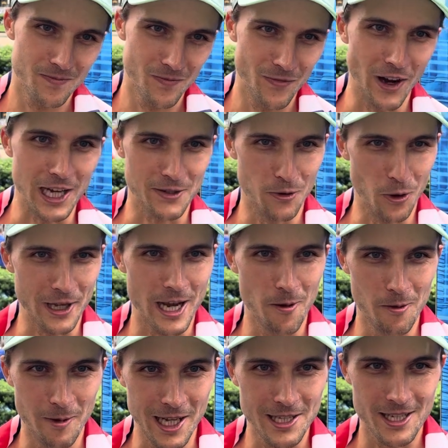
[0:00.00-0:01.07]
fast forward a couple
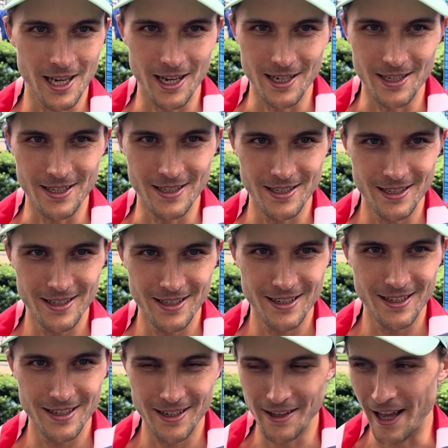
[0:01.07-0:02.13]
months, and
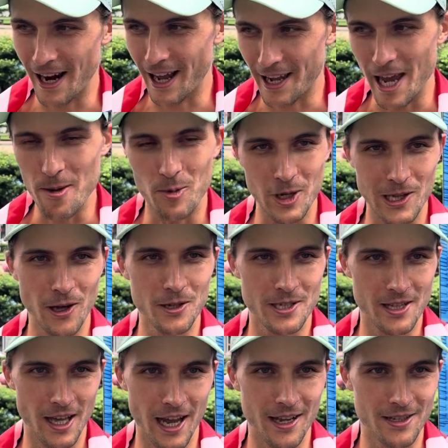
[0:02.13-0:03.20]
then I came pretty close to
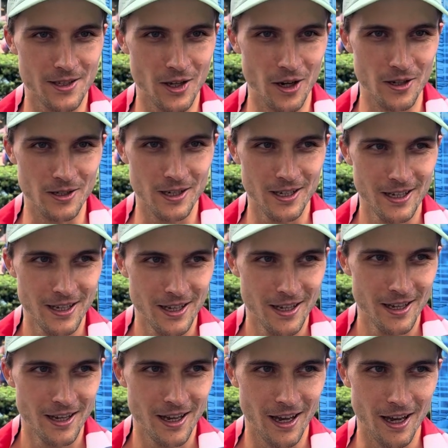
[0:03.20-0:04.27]
that. So
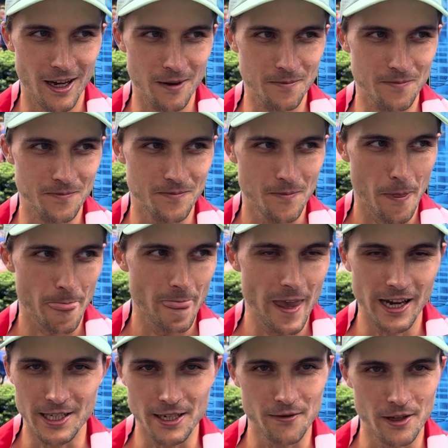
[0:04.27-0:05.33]
um, yeah,
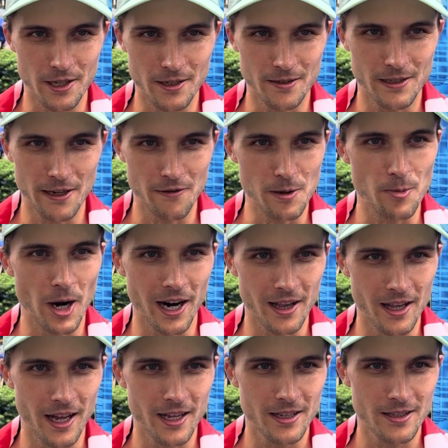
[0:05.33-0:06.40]
definitely definitely proud of
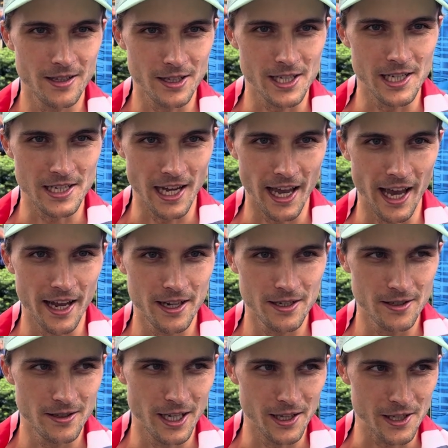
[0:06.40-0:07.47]
that the season I had in,
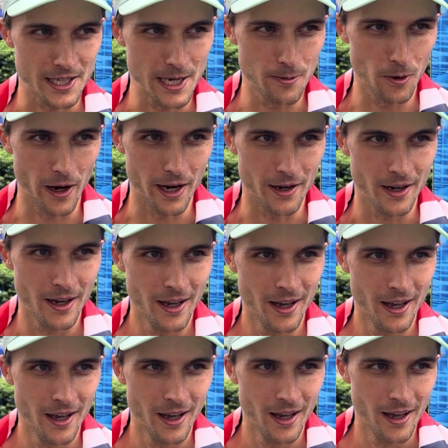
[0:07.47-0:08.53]
in the steeple. And
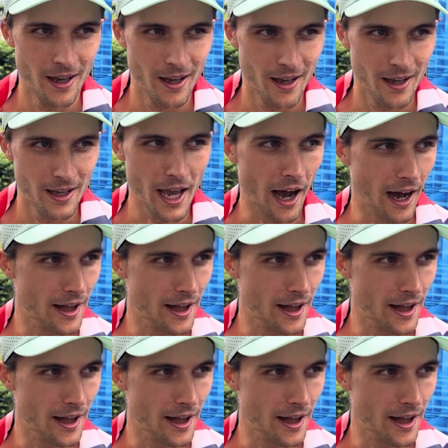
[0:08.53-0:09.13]
yeah, I,